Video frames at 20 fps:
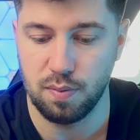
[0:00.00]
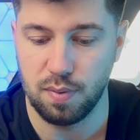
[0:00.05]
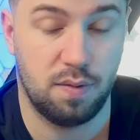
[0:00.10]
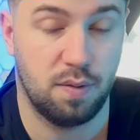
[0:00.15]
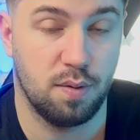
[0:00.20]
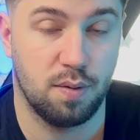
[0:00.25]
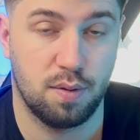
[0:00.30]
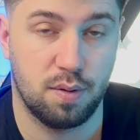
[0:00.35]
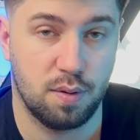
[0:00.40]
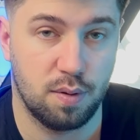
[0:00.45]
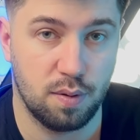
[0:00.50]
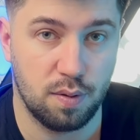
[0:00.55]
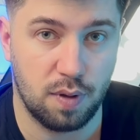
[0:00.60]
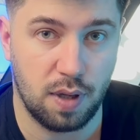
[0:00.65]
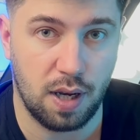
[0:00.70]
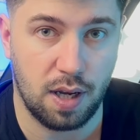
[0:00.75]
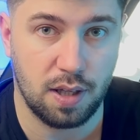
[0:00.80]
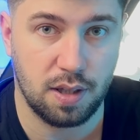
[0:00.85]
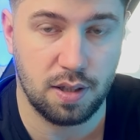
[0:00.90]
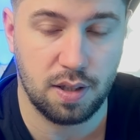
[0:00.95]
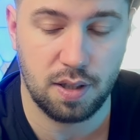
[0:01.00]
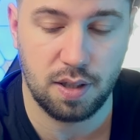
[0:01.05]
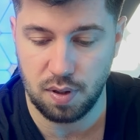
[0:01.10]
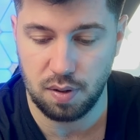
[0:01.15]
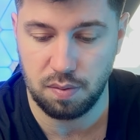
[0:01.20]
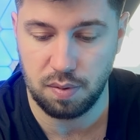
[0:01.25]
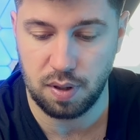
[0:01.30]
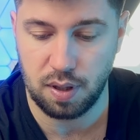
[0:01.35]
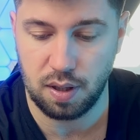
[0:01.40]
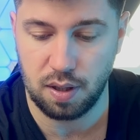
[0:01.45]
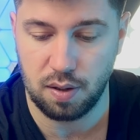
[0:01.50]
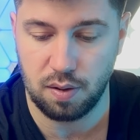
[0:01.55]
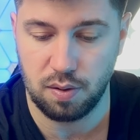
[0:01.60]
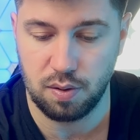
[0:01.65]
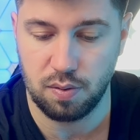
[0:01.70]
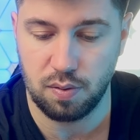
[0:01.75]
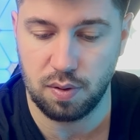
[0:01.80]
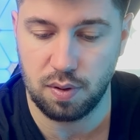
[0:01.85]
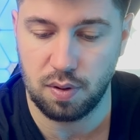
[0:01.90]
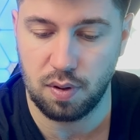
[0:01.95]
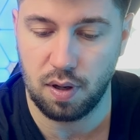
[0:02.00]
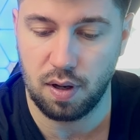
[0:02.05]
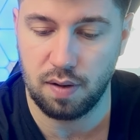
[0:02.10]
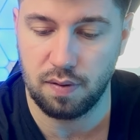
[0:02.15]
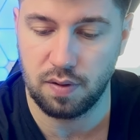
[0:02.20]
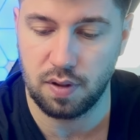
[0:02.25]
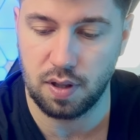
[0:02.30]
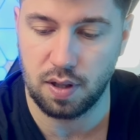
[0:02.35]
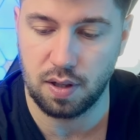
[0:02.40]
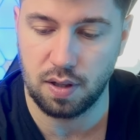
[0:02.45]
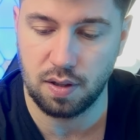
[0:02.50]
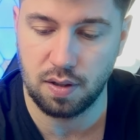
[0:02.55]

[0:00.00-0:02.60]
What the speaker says: If you want to do that, nobody knows what you have there.